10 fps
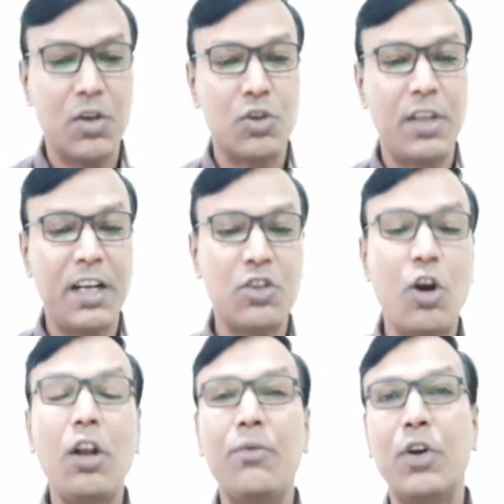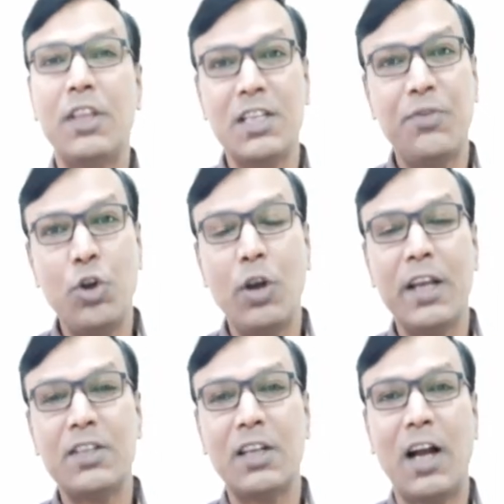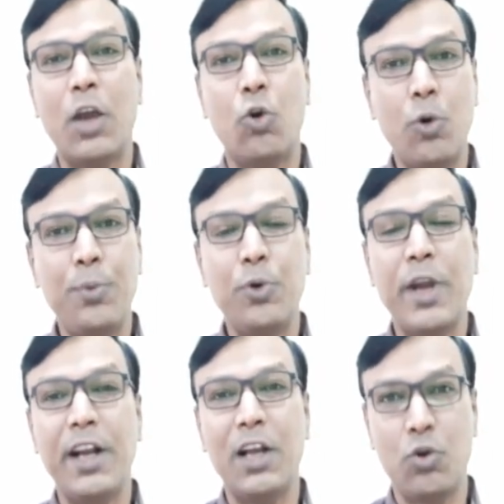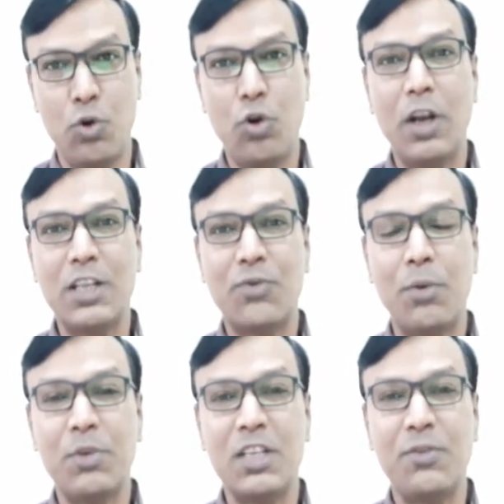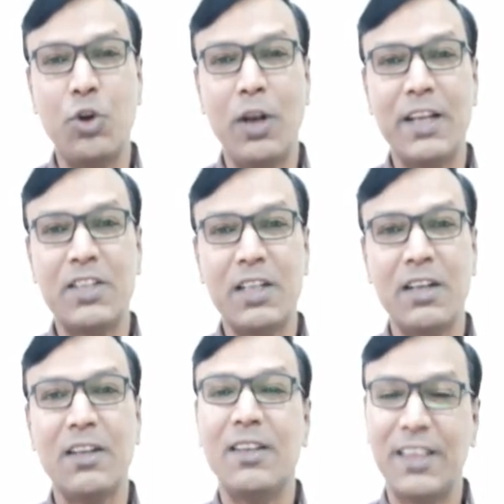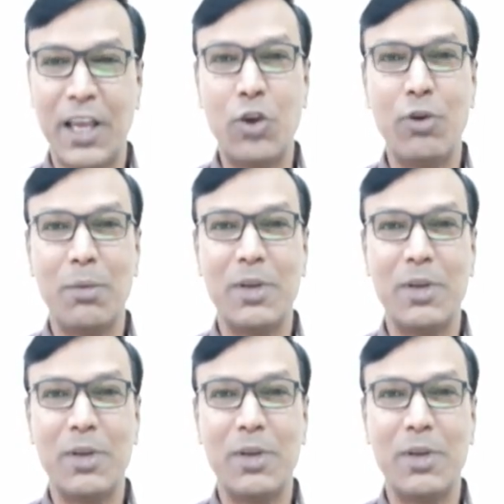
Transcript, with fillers: So that is all for this video lecture. I hope you gained a good knowledge from this video lecture. Thank you very